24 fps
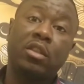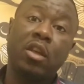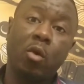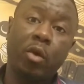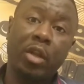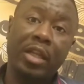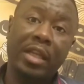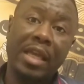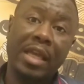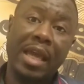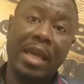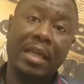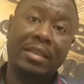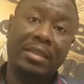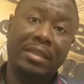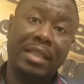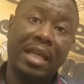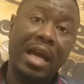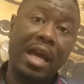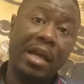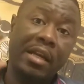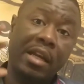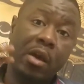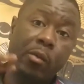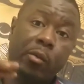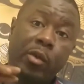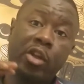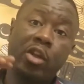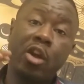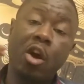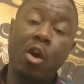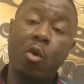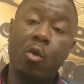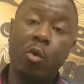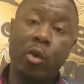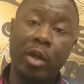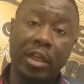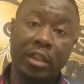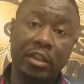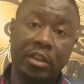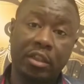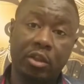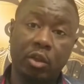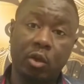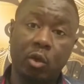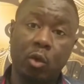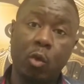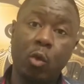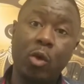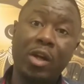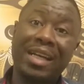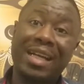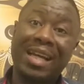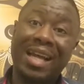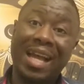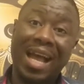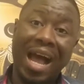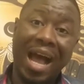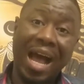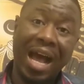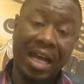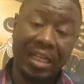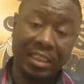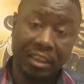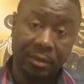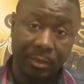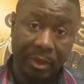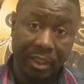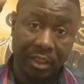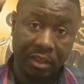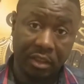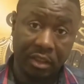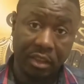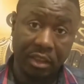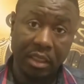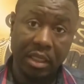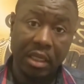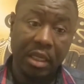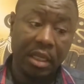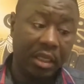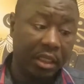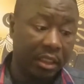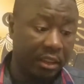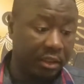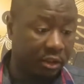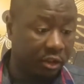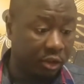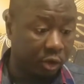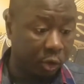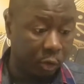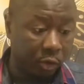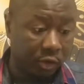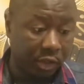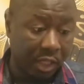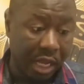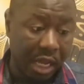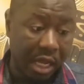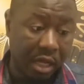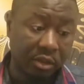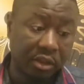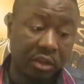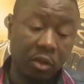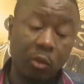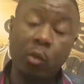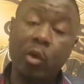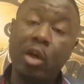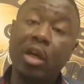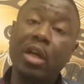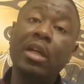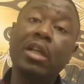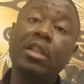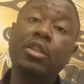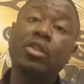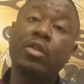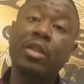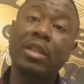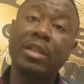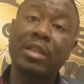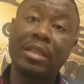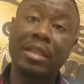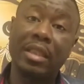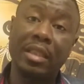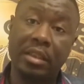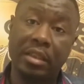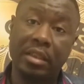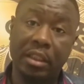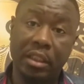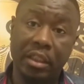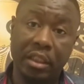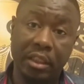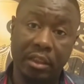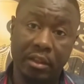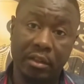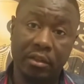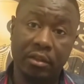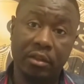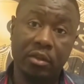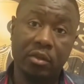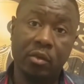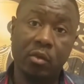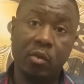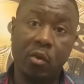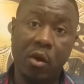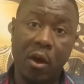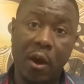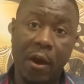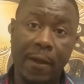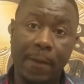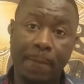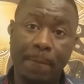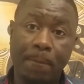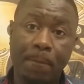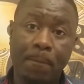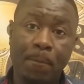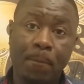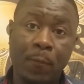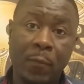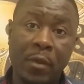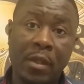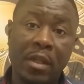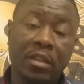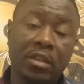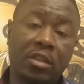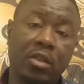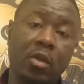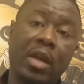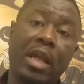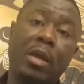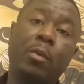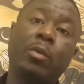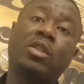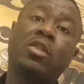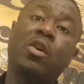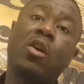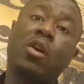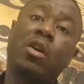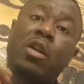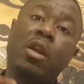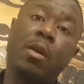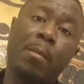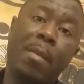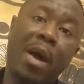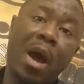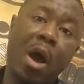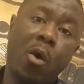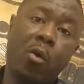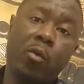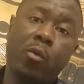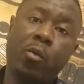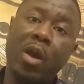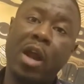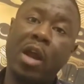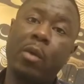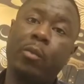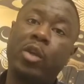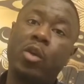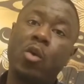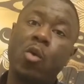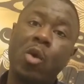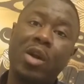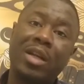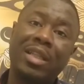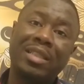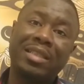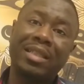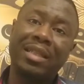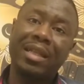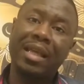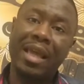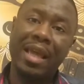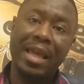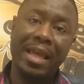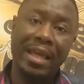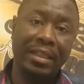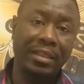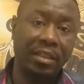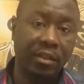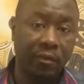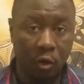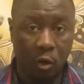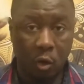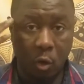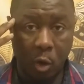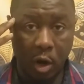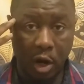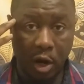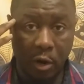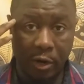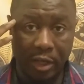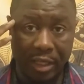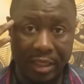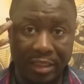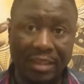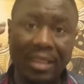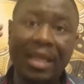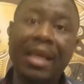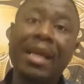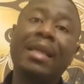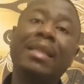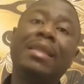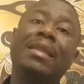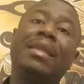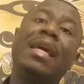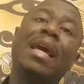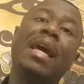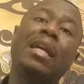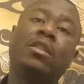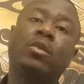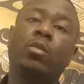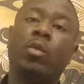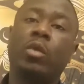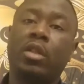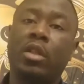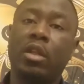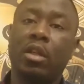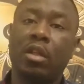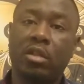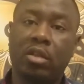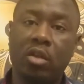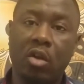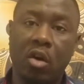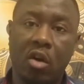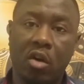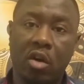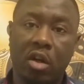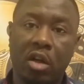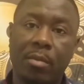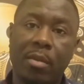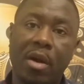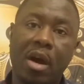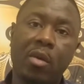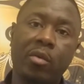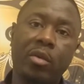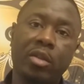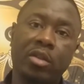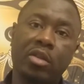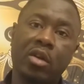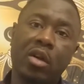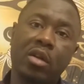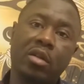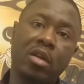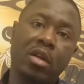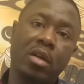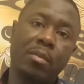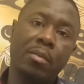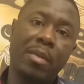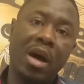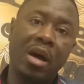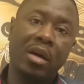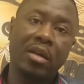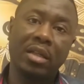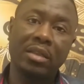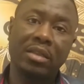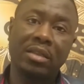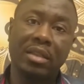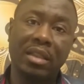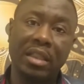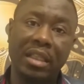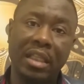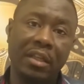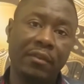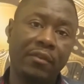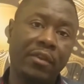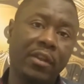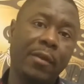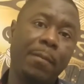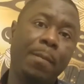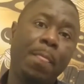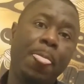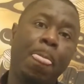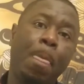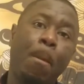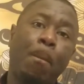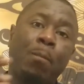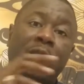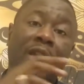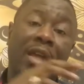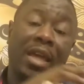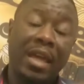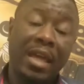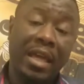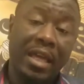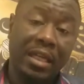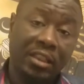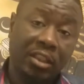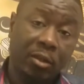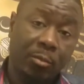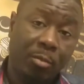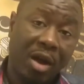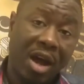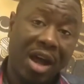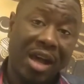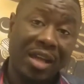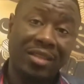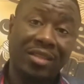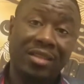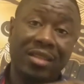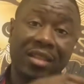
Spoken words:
zodiac sign that we go into cosmically is 2,160 years, right? So they was talking about, right, we going into the age of Aquarius. That's what they're talking about. We're talking about us leaving the age of